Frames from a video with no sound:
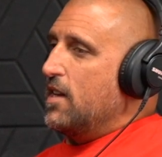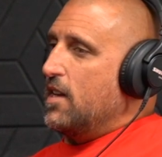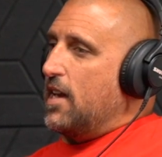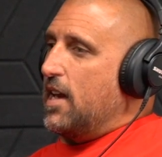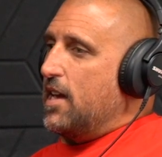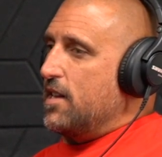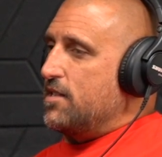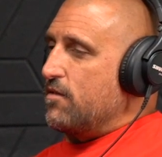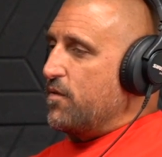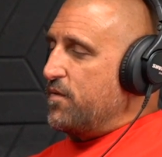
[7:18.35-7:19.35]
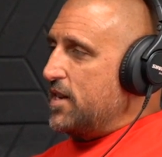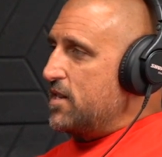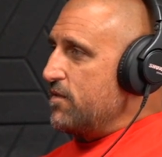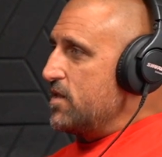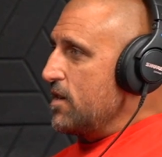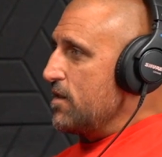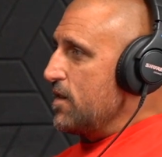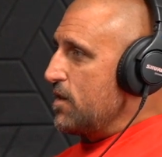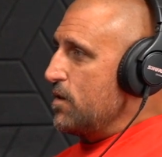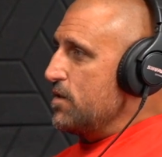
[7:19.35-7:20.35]
And it's a reflective sticker
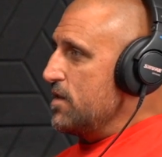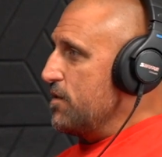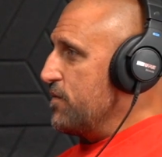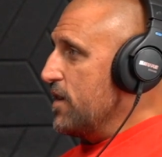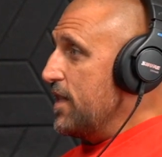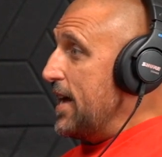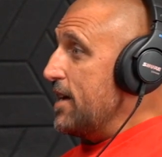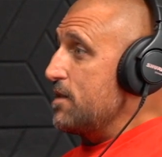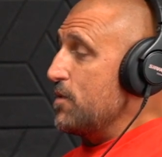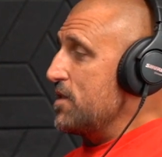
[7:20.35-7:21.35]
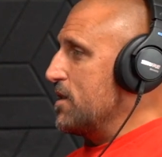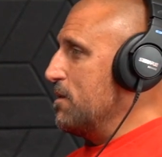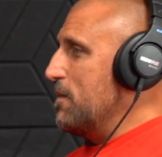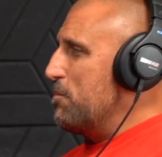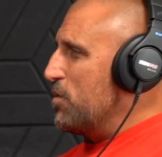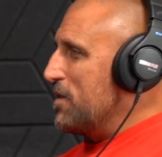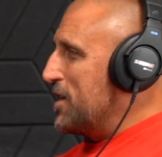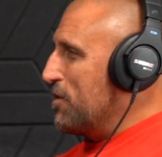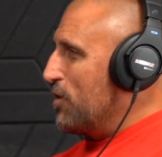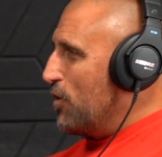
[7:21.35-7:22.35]
that goes in the front of the house, much like you may put like
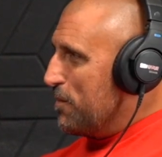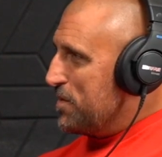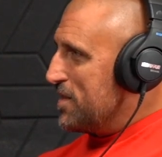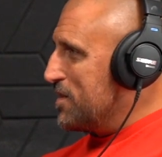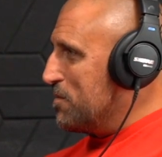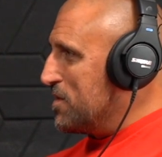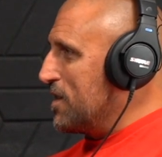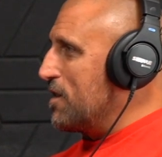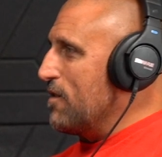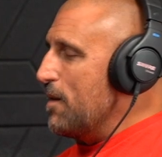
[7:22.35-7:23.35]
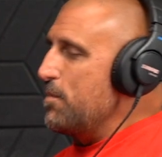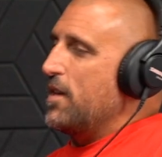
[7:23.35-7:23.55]
your alarm system sticker up.